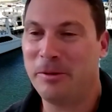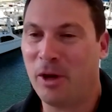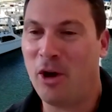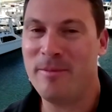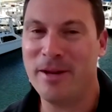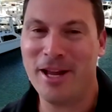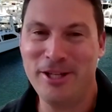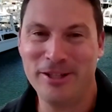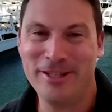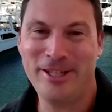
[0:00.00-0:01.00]

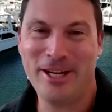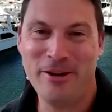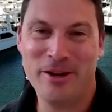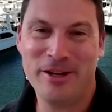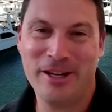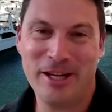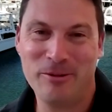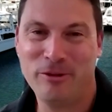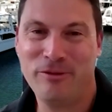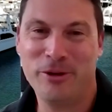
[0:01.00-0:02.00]
hibernation this year, and
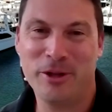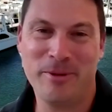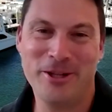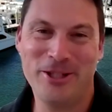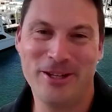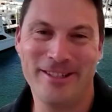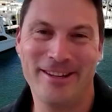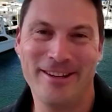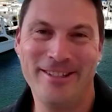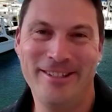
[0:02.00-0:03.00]
look forward to the boat shows
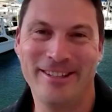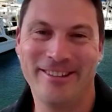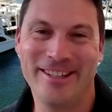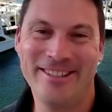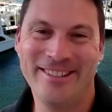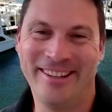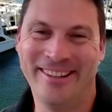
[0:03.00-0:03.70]
again next year, I guess.